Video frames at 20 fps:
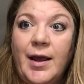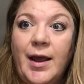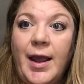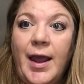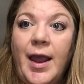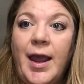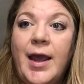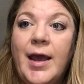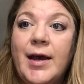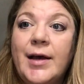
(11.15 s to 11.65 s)

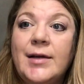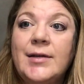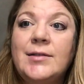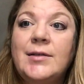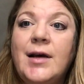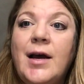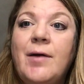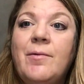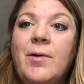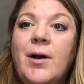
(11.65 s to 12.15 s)
And
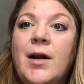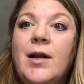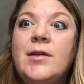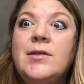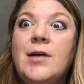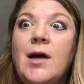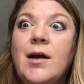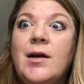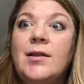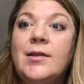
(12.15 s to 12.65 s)
I wanted to
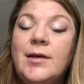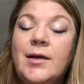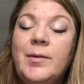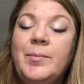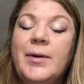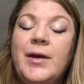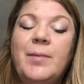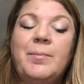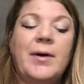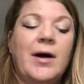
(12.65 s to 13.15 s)
talk a little
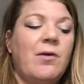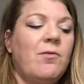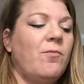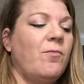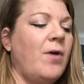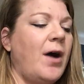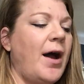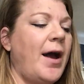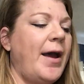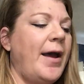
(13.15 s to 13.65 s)
bit about
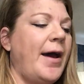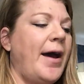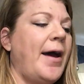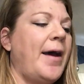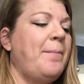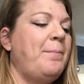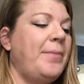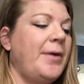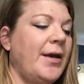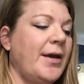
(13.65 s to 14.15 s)
why
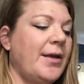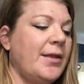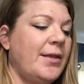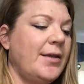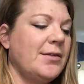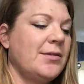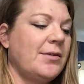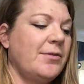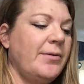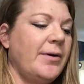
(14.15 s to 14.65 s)
I picked
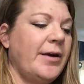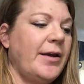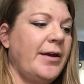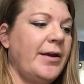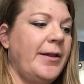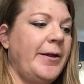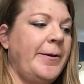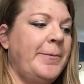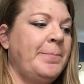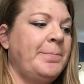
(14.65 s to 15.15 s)
this
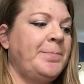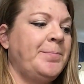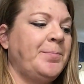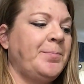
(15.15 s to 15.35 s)
curriculum.